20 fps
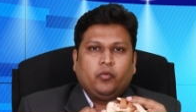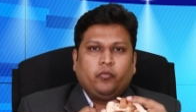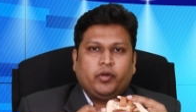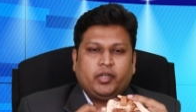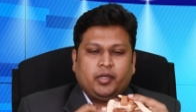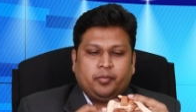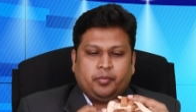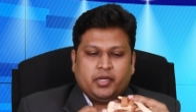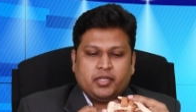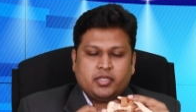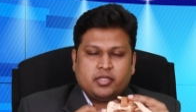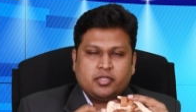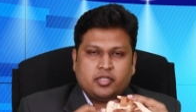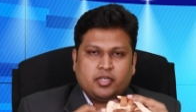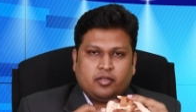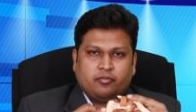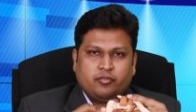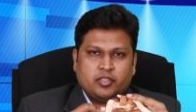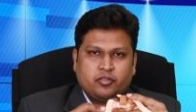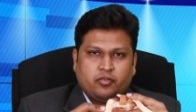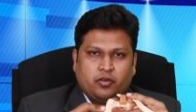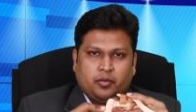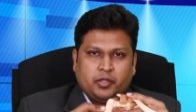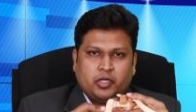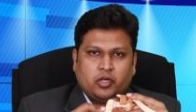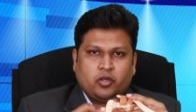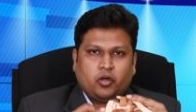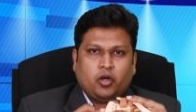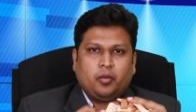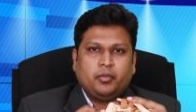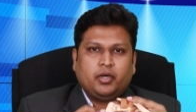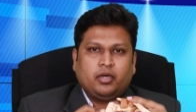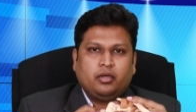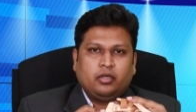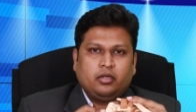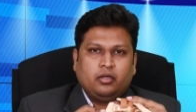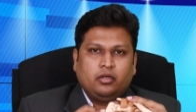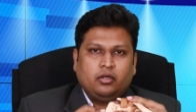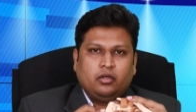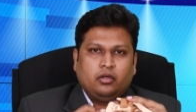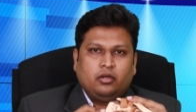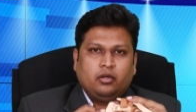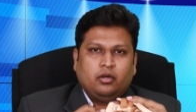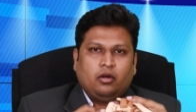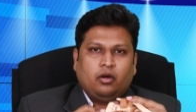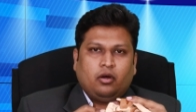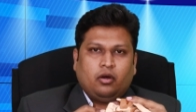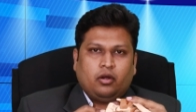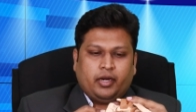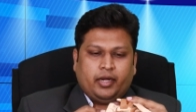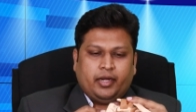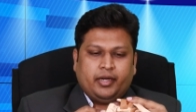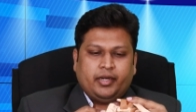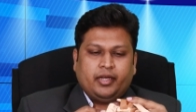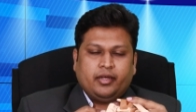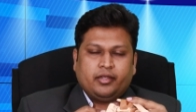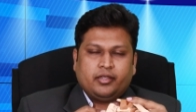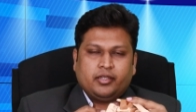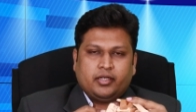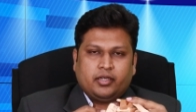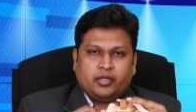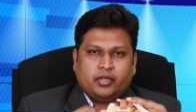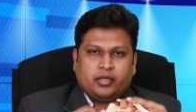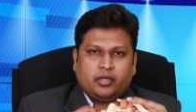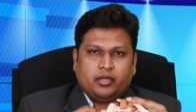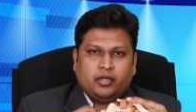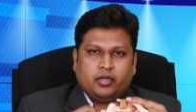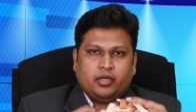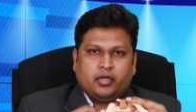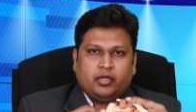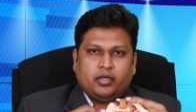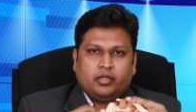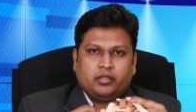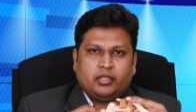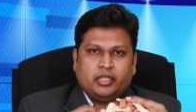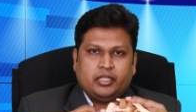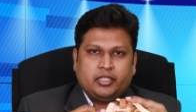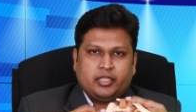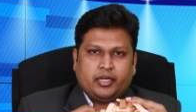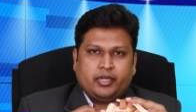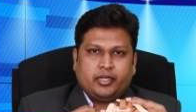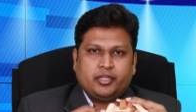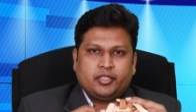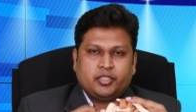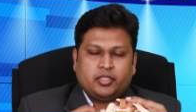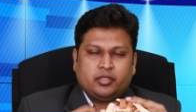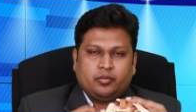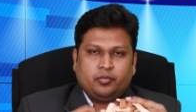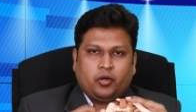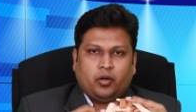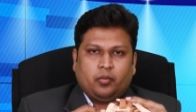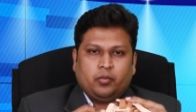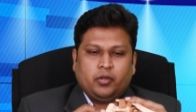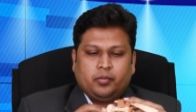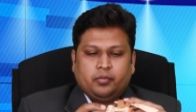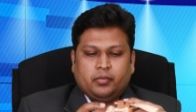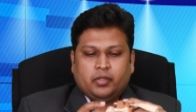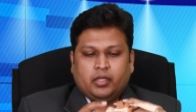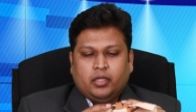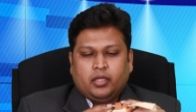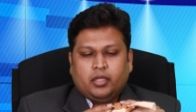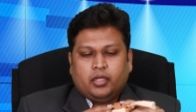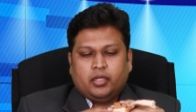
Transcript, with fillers: When a person suffers from a trauma or any other uh, degeneration problem,